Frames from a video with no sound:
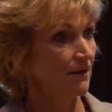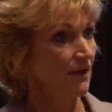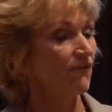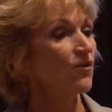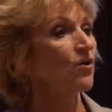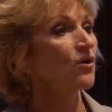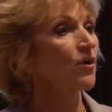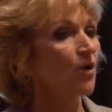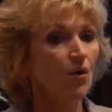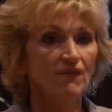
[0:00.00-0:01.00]
If you're going to
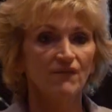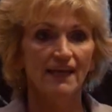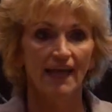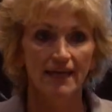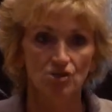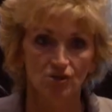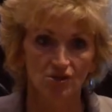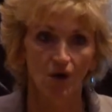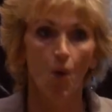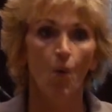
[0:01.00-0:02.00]
go on vacation
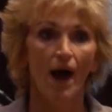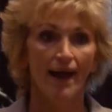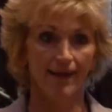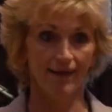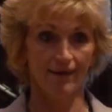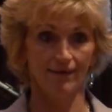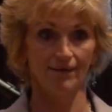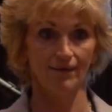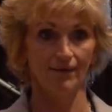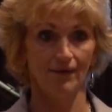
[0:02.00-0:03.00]
to Hawaii,
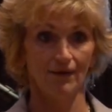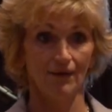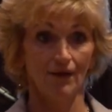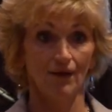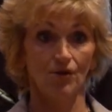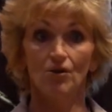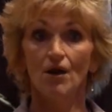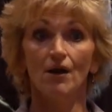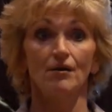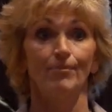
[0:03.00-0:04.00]
you're
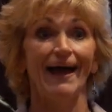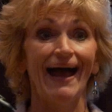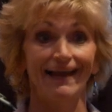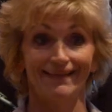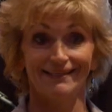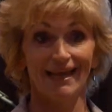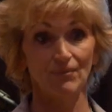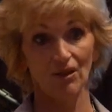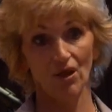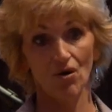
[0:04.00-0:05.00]
not going to pack the same
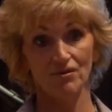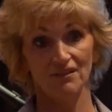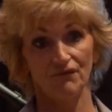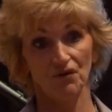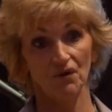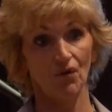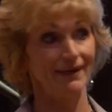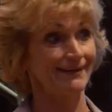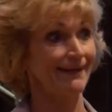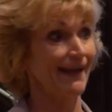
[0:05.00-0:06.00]
clothes as if you're going
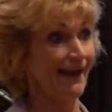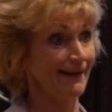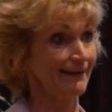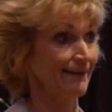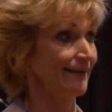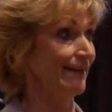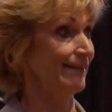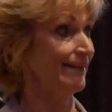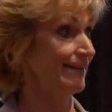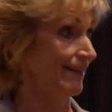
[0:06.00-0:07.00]
to Canada
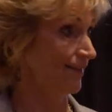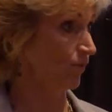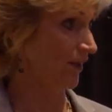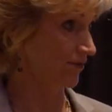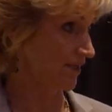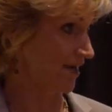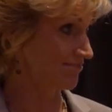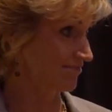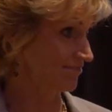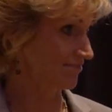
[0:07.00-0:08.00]
in, in the wintertime.
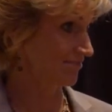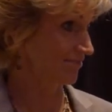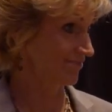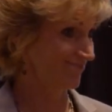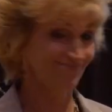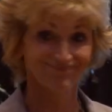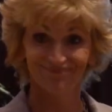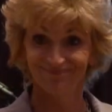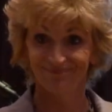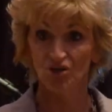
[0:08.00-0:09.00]

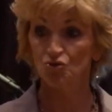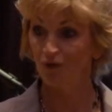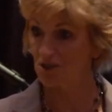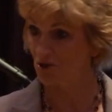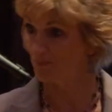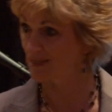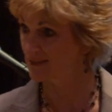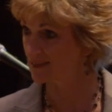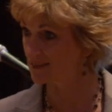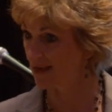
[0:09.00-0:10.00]
Treat your
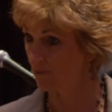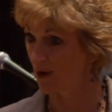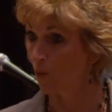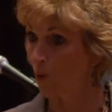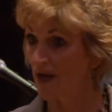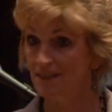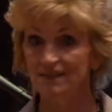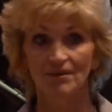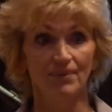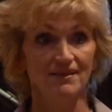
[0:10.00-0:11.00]
business the same way. What
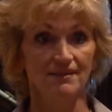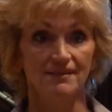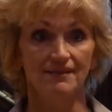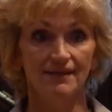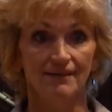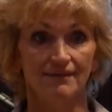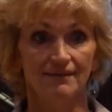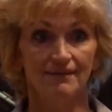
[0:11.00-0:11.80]
does the business need?